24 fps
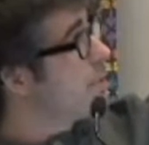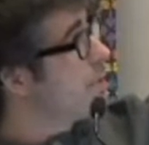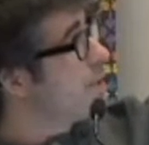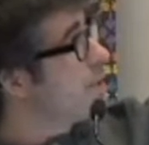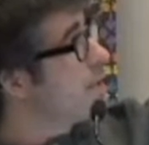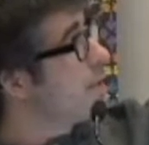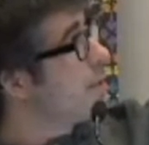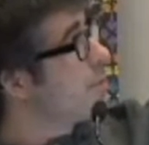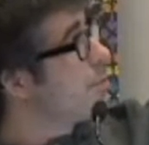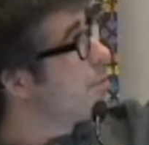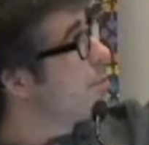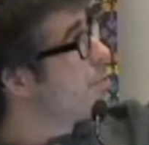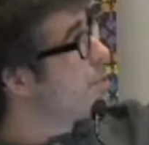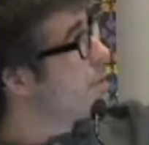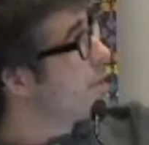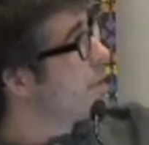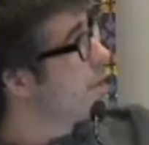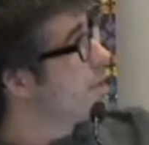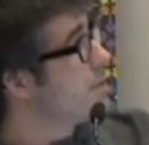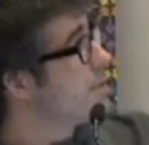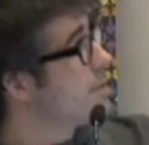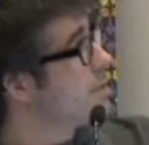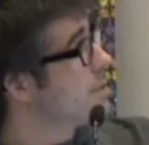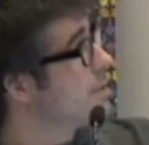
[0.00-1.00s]
are
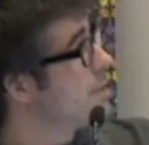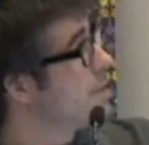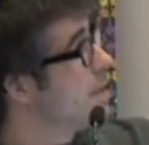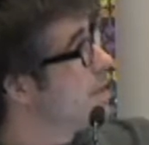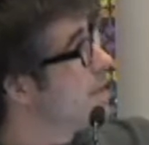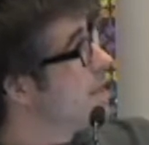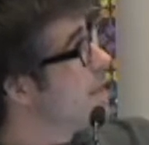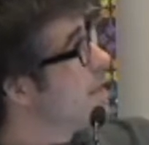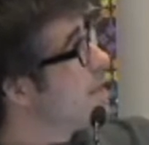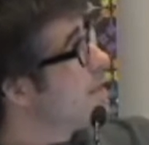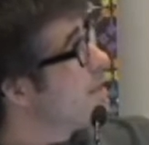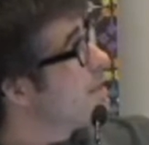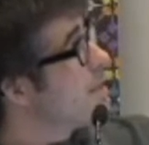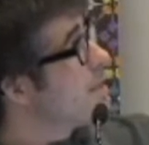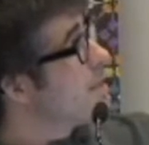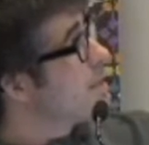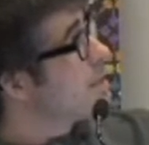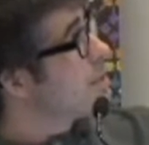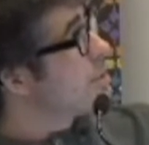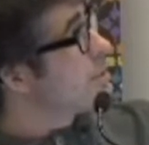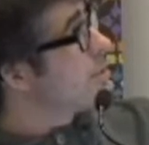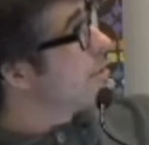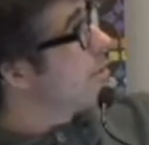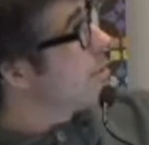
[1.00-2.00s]
populated, and
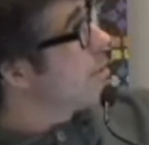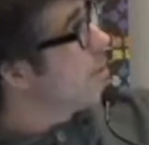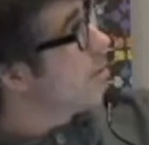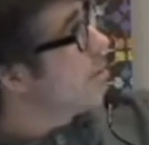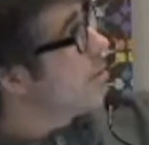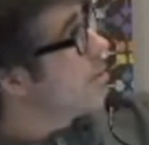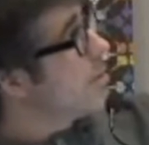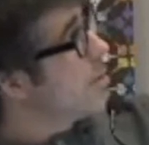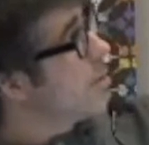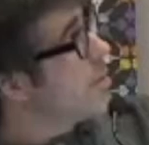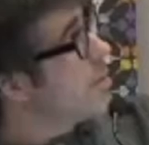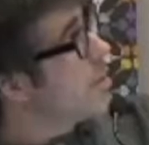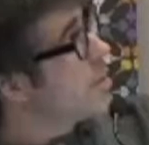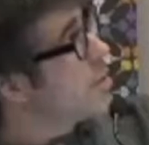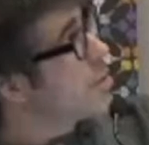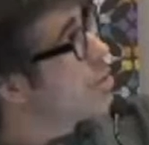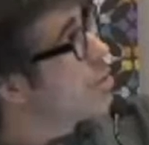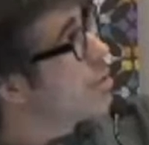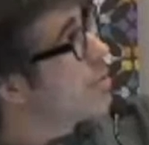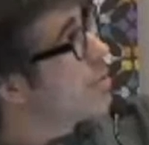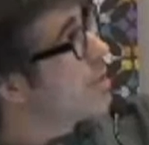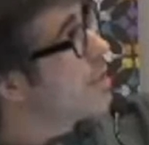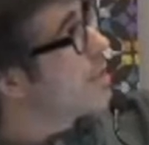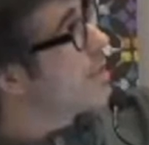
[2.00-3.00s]
that
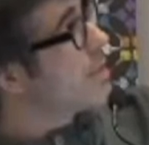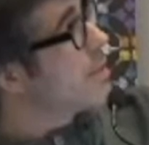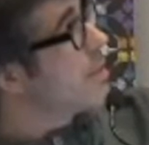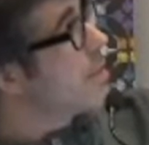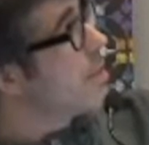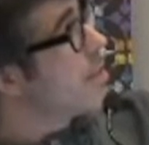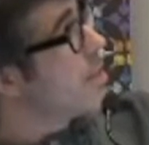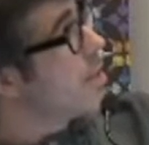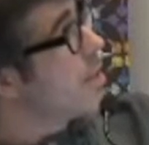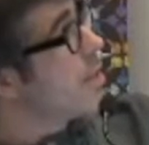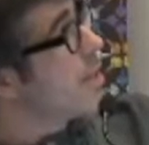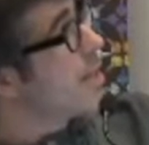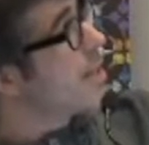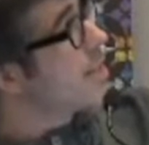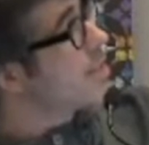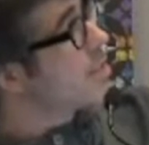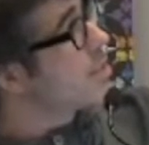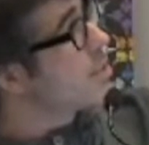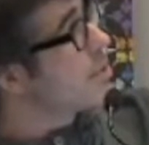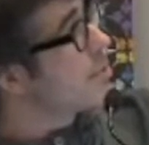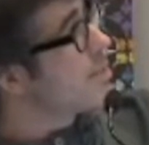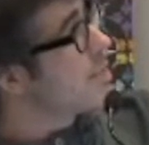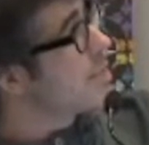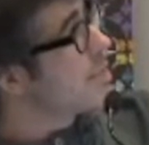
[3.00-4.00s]
show that there are
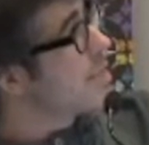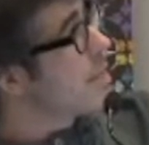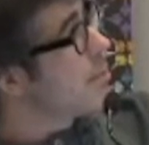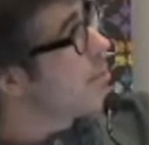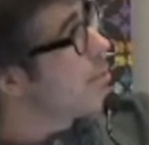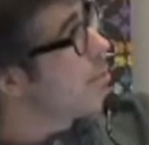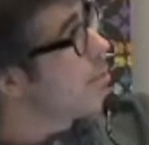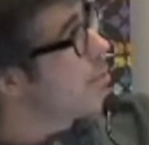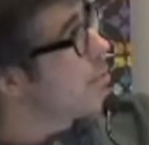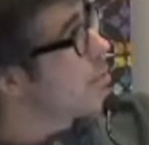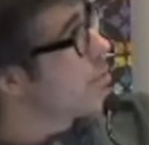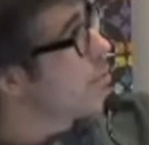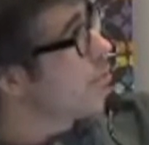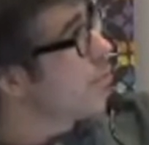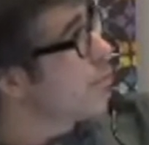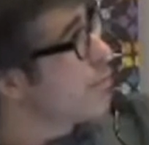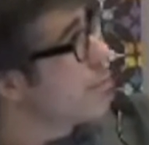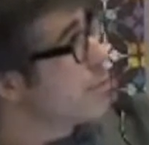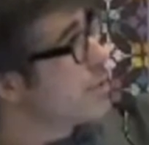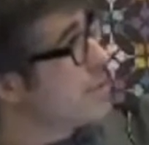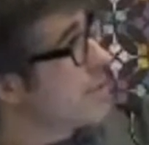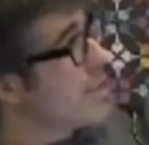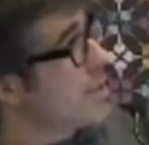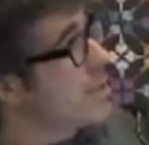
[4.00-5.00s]
some examples, of
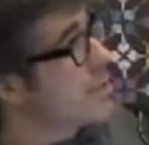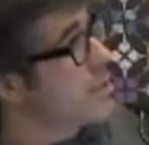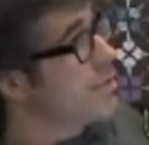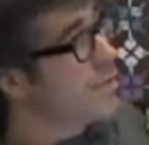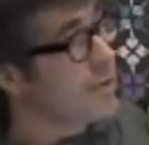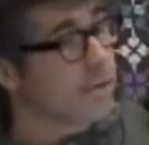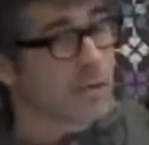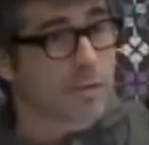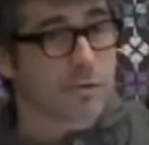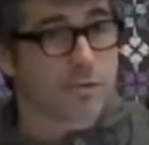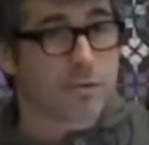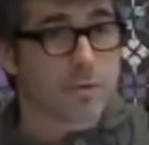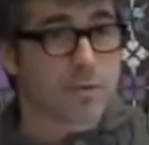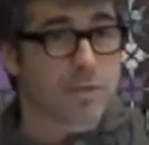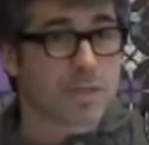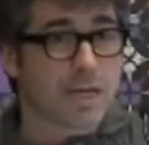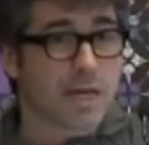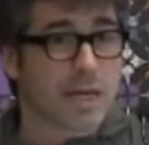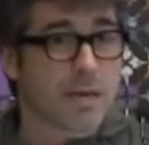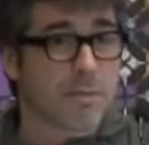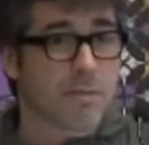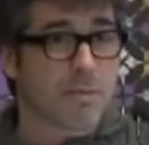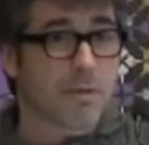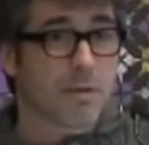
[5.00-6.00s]
course, that are difficult to
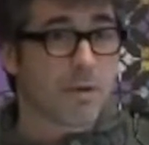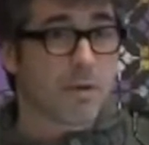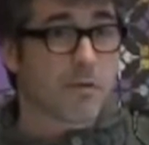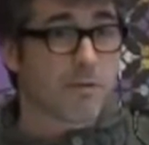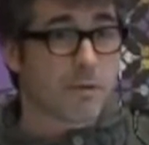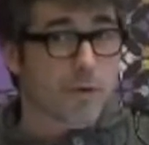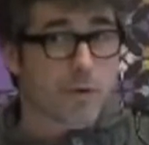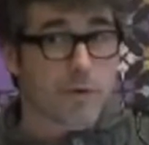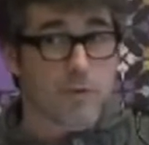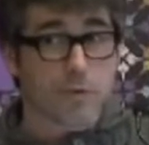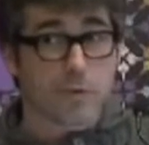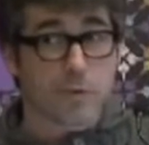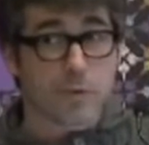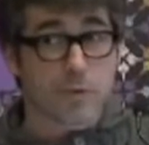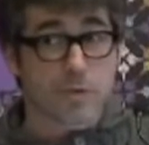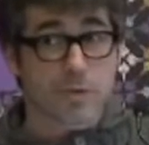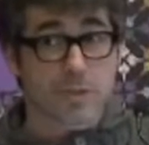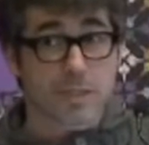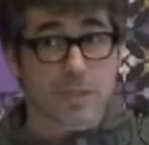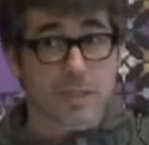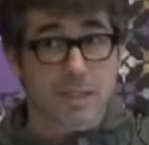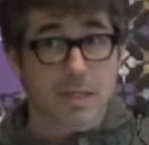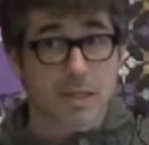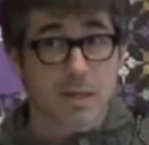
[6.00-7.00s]
tap for
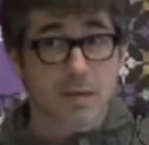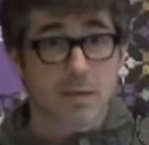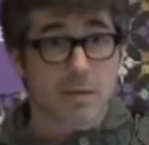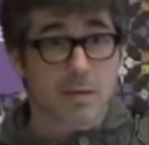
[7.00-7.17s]
humans